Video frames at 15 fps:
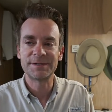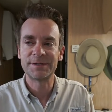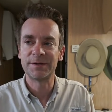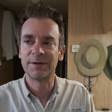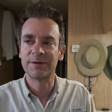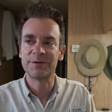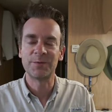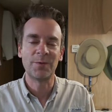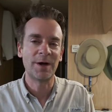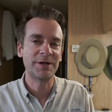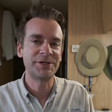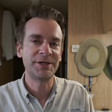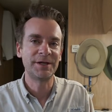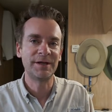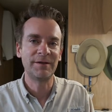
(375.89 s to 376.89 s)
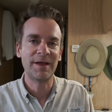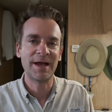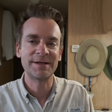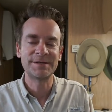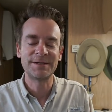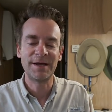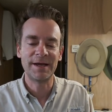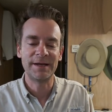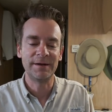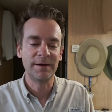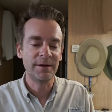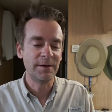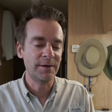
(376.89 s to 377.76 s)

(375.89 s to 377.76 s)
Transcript: So I was watching it last night